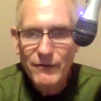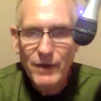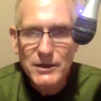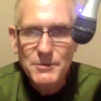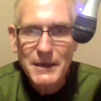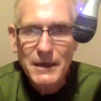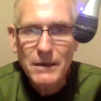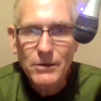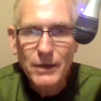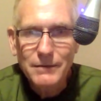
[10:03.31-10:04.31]
have high-speed
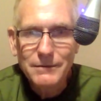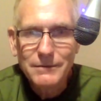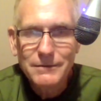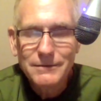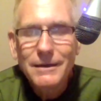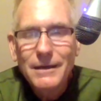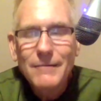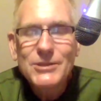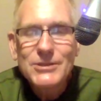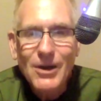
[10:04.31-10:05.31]
internet,
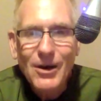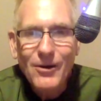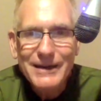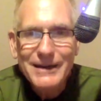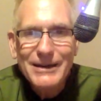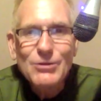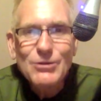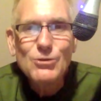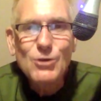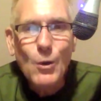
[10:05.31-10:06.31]
sorry,
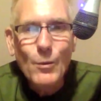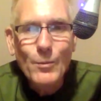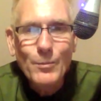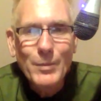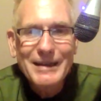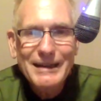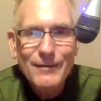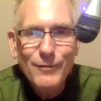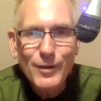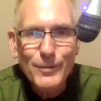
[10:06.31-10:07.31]
don't
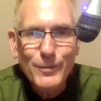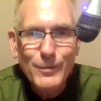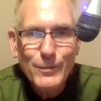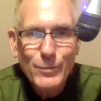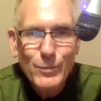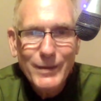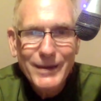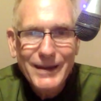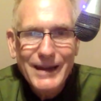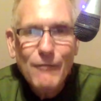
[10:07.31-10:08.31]
believe them.
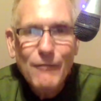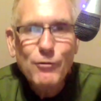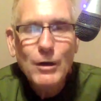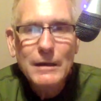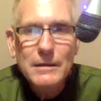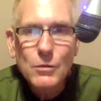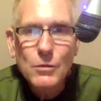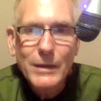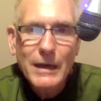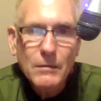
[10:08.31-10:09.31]
If you're going to
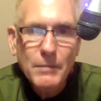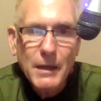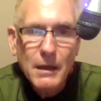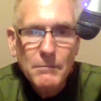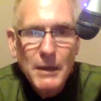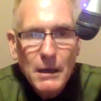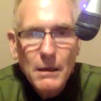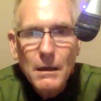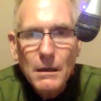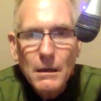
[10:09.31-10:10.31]
do an
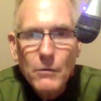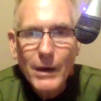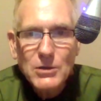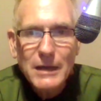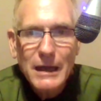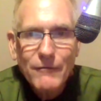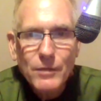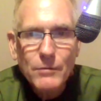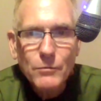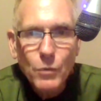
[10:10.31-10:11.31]
Airbnb, you actually
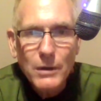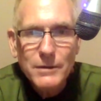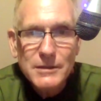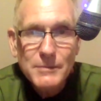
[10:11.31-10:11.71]
have them run